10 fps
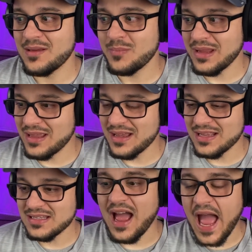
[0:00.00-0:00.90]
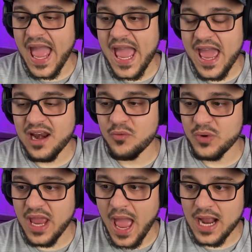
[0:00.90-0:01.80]
because I had a
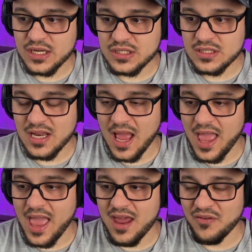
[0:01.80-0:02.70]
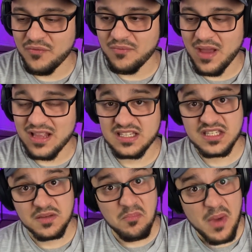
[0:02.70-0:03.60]
reaction, I had a
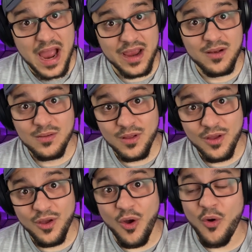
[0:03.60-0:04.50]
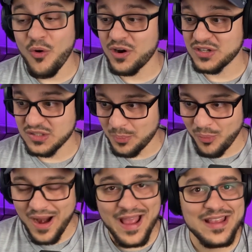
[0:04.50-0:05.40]
smile or a
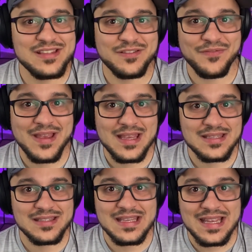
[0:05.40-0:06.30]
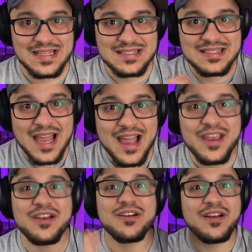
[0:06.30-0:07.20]
surprised face the
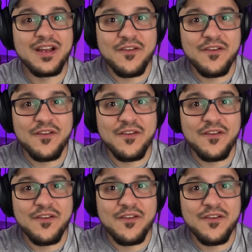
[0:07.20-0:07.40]
entire